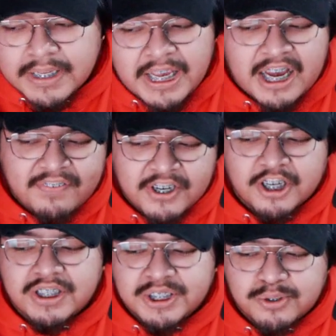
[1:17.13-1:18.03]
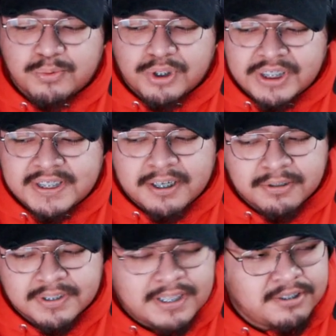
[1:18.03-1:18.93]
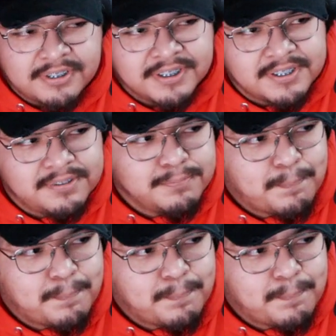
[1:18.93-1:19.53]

Have I heard this War is Ours? I don't think so.